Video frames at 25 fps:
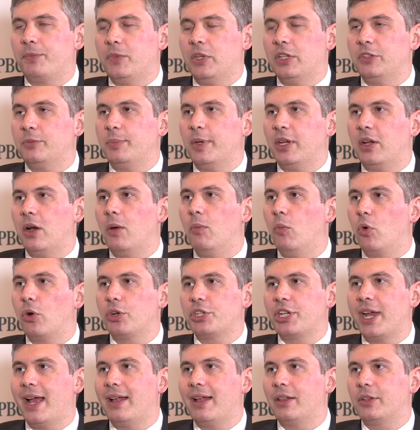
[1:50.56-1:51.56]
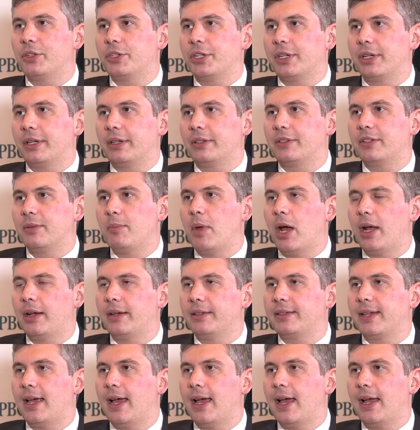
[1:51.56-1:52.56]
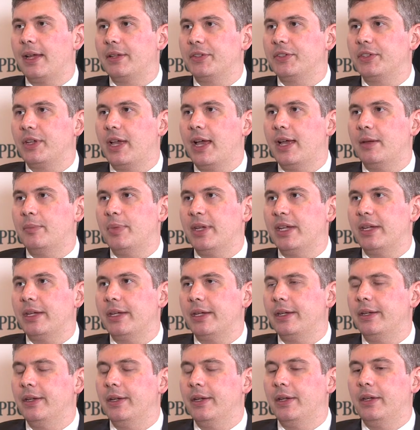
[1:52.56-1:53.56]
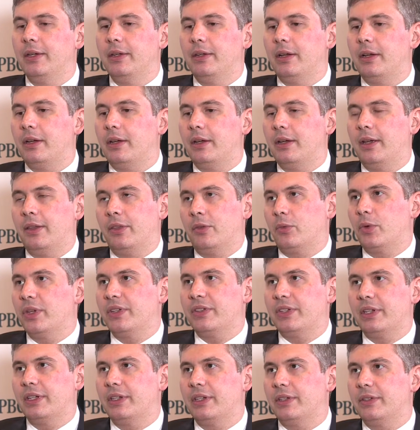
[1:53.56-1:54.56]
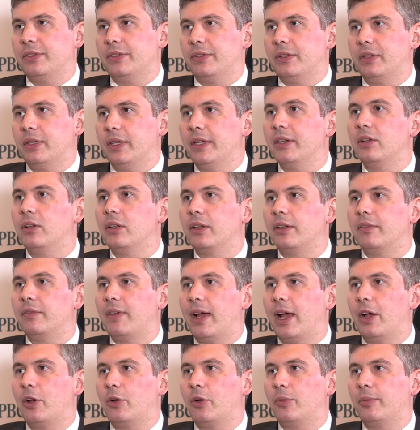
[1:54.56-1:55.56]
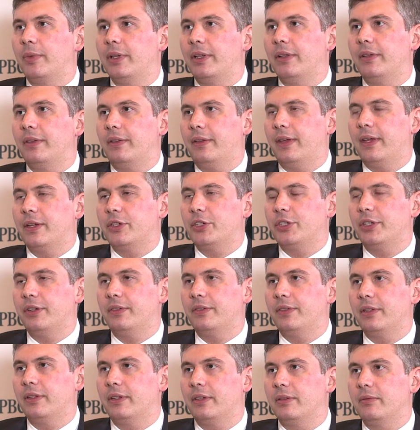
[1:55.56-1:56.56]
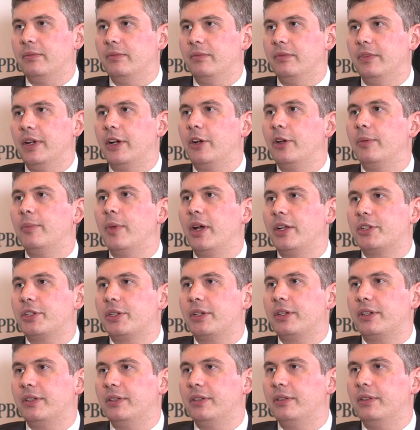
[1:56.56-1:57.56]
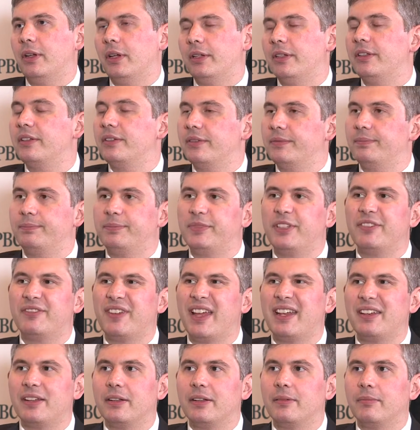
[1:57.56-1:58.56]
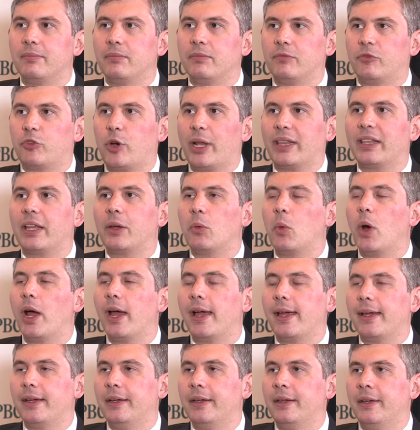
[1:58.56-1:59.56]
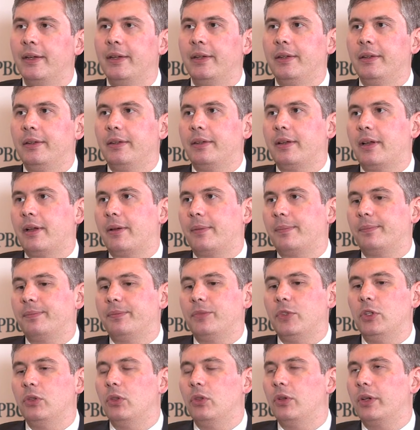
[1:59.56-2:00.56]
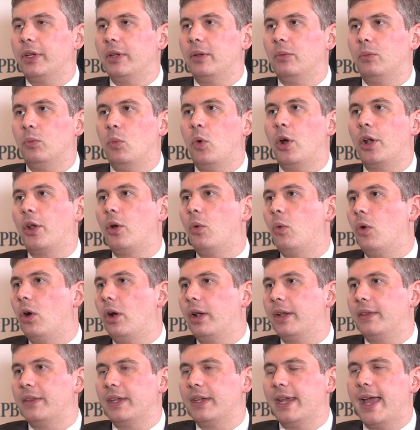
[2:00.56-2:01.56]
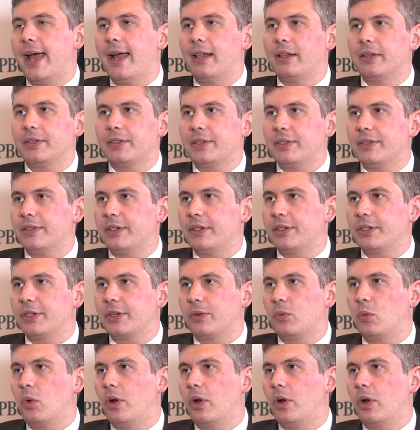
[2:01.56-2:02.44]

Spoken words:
It's become more challenging to monetize IP. And the reason is the legal environment has shifted very much in a defendant-friendly way. You look at 101 in the Alice decision,